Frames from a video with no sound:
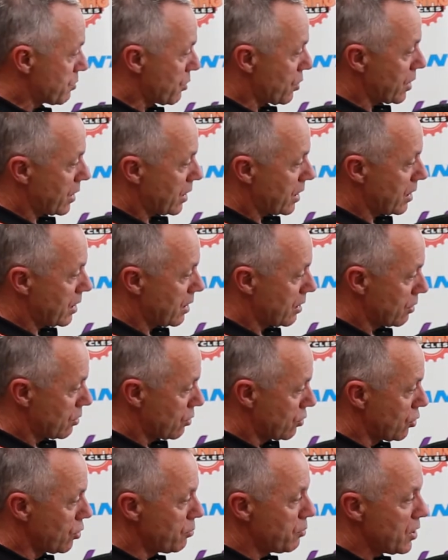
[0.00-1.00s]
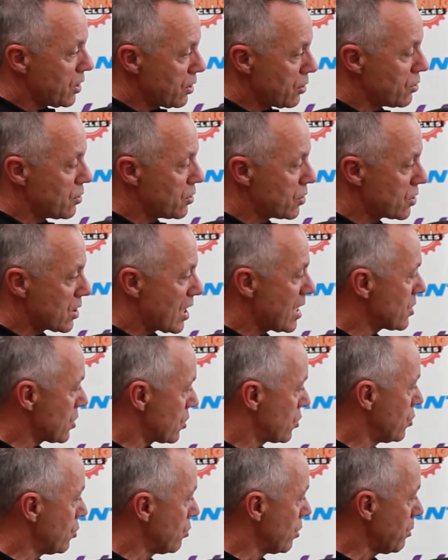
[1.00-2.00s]
bike, could be used as a
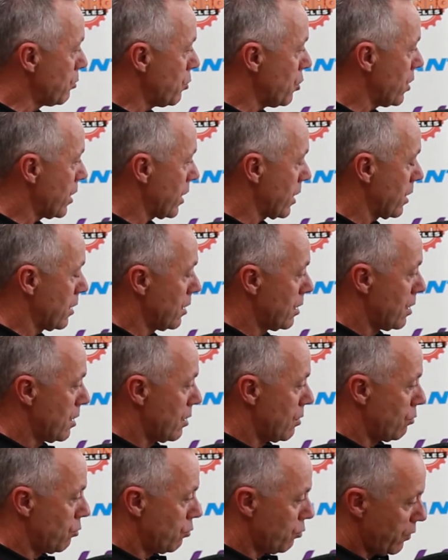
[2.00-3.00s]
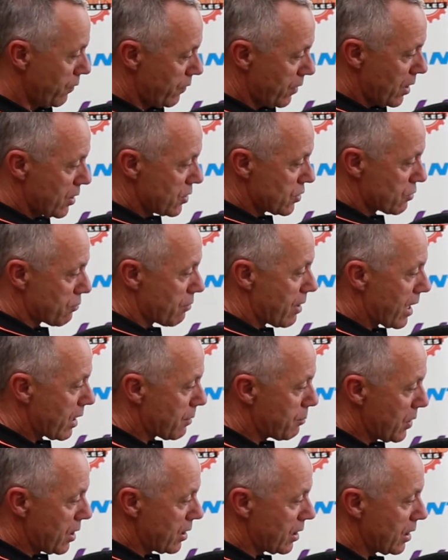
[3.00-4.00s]
touring bike with those
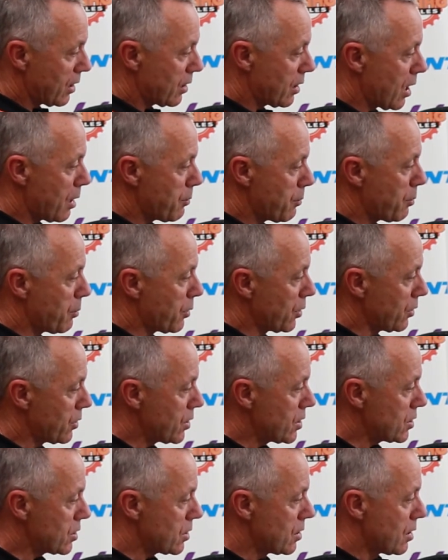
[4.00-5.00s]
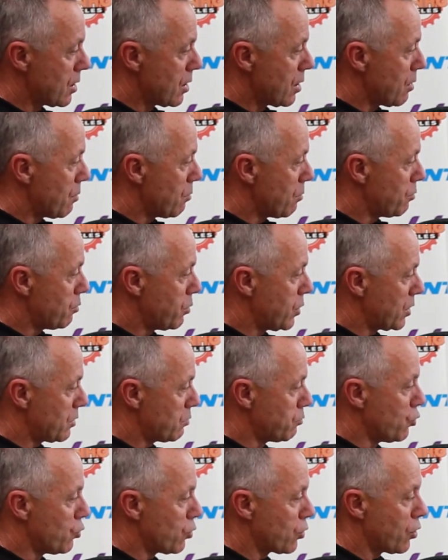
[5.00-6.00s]
rack mounting capabilities, but
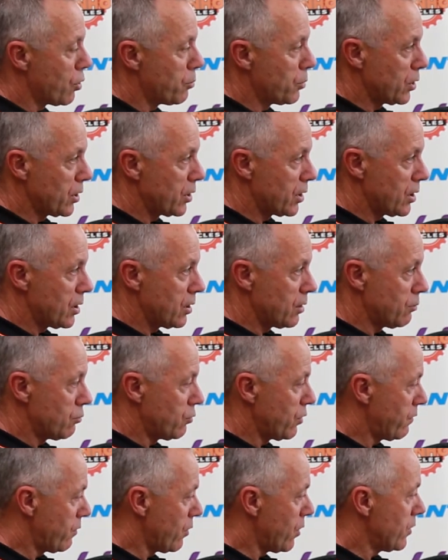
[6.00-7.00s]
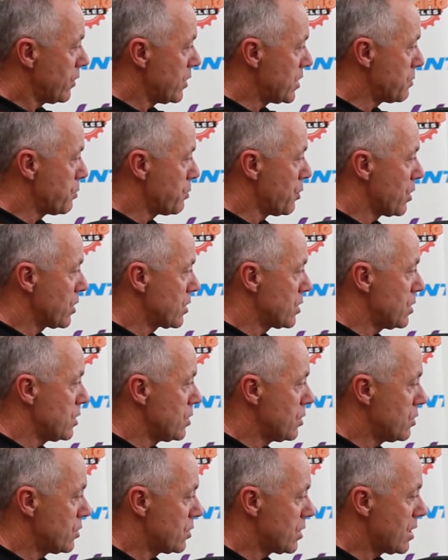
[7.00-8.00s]
more commonly we find these bikes are
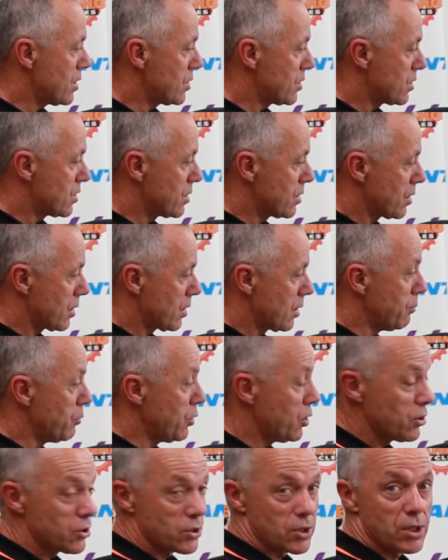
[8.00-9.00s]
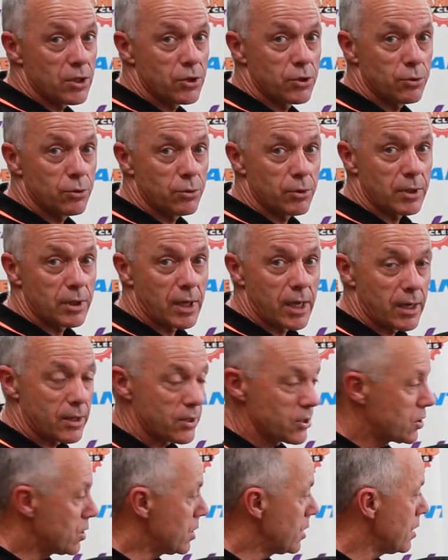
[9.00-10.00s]
used as commuters into and out of
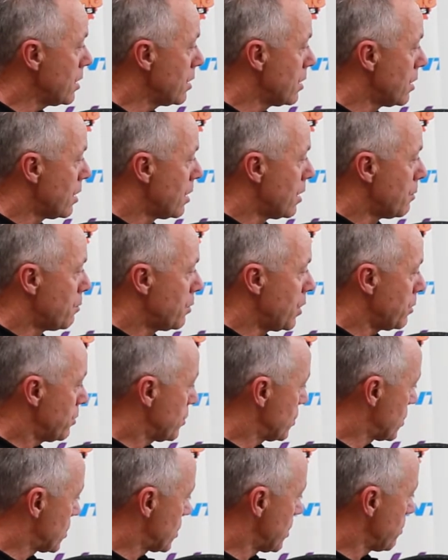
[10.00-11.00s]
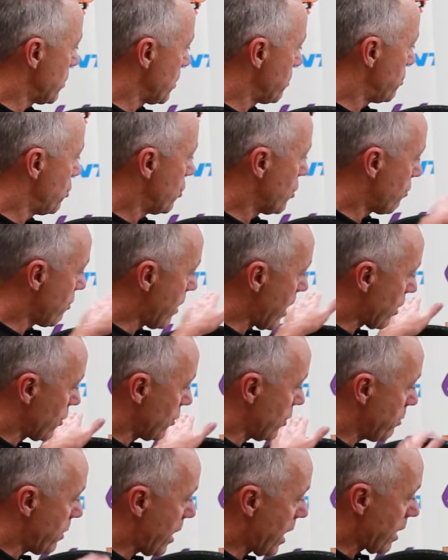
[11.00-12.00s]
the city. People just simply put a rack
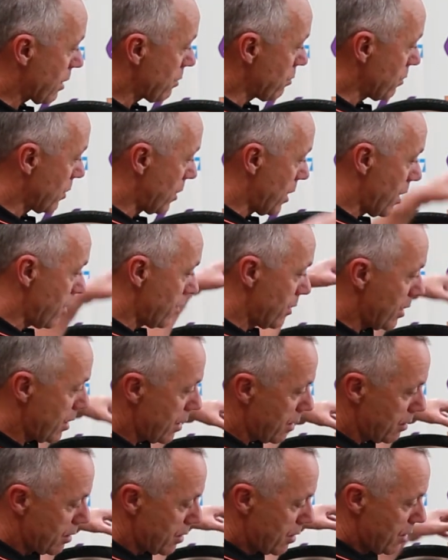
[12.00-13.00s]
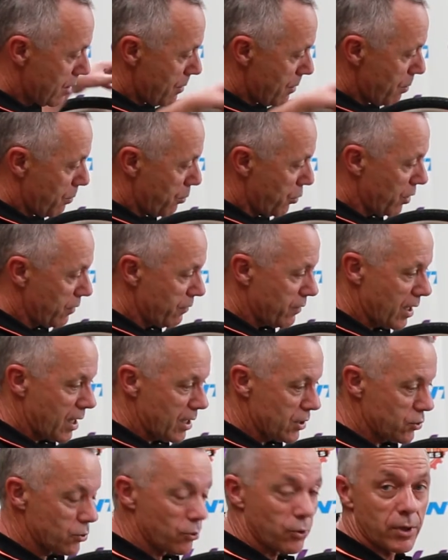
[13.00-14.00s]
on the back, load their
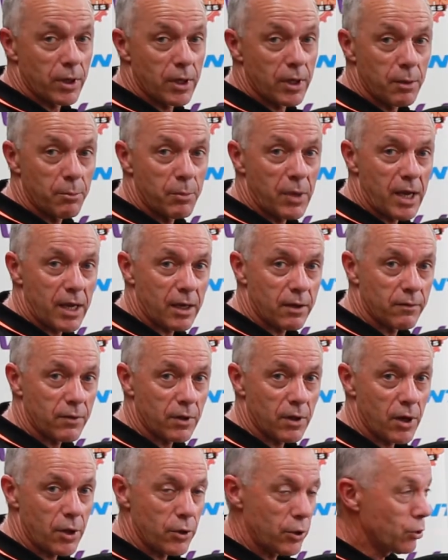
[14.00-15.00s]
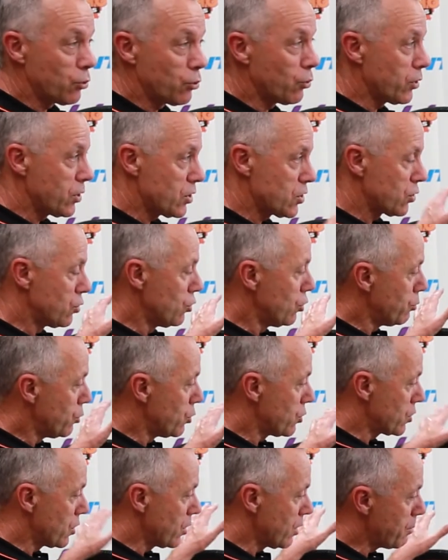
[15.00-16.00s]
briefcase or their bag of clothing or their school
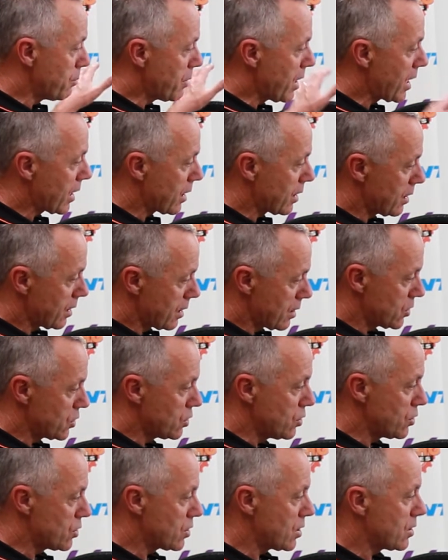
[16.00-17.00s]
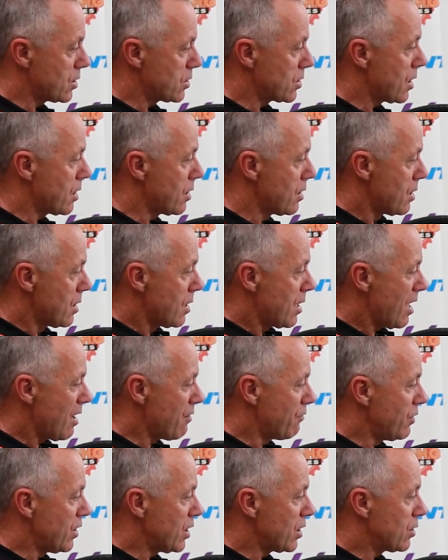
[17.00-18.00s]
books on the back, and it's used as a
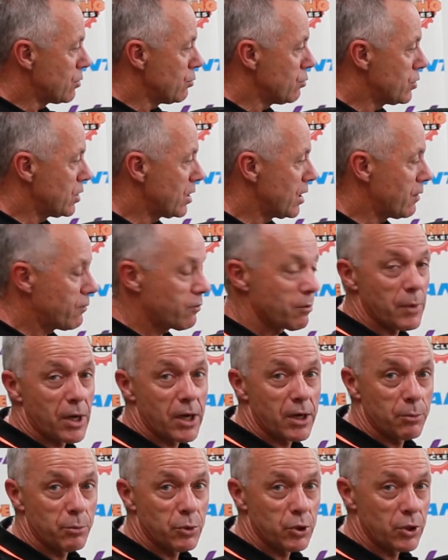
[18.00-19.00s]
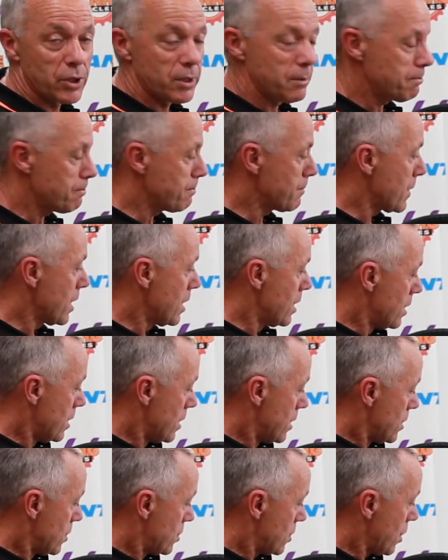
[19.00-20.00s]
vehicle to get from A to B.
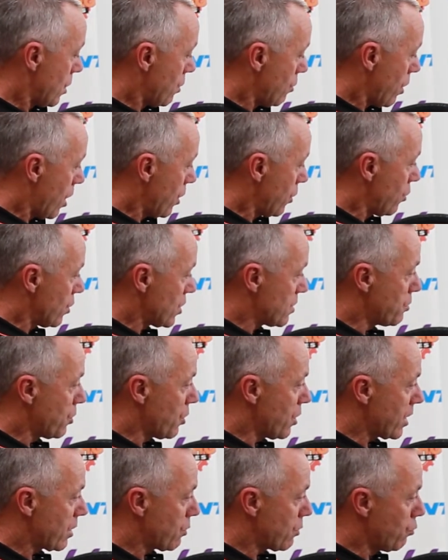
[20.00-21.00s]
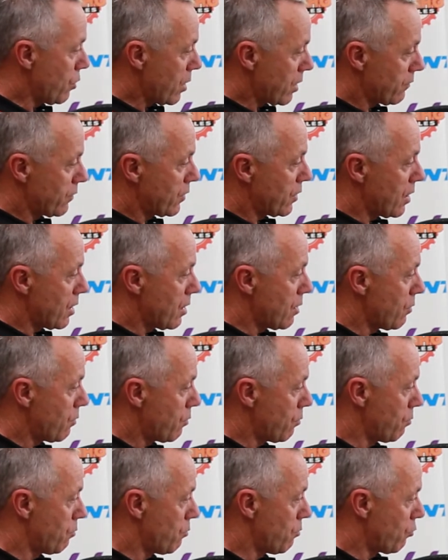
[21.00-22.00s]
So a nice bike, one of the
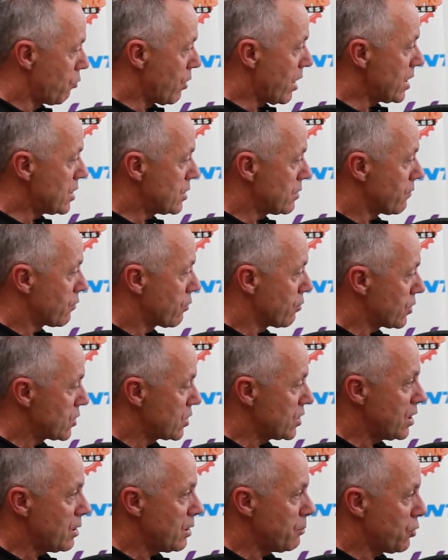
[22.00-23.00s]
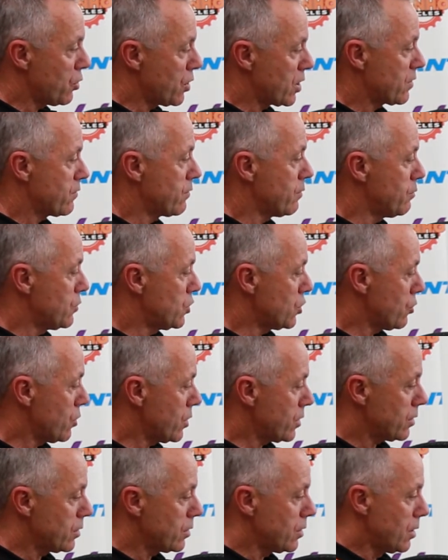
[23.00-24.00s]
range of cross-city bikes from
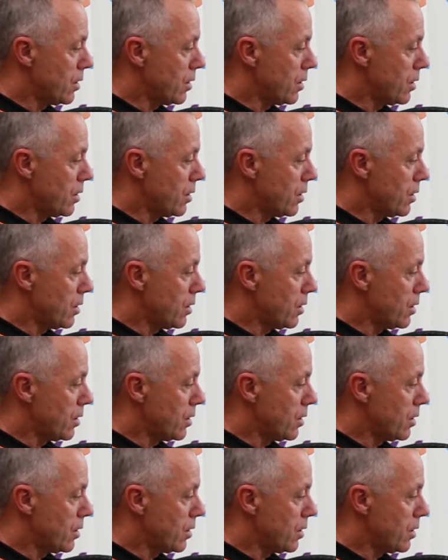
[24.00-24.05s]
Giant.